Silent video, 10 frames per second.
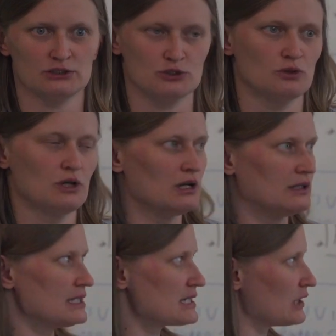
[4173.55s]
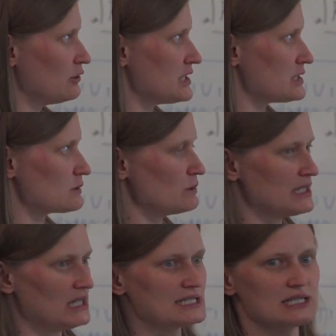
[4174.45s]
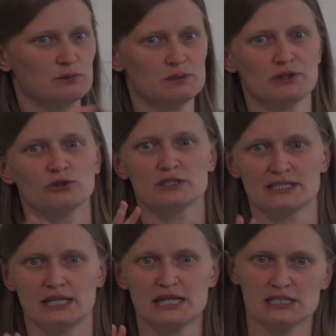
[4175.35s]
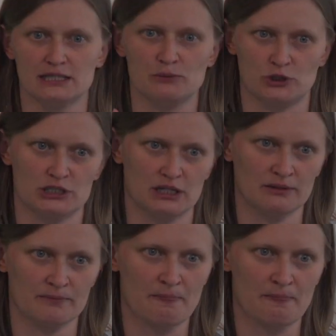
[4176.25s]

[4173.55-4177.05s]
so these calculations will tell us there will be an oscillation emerging.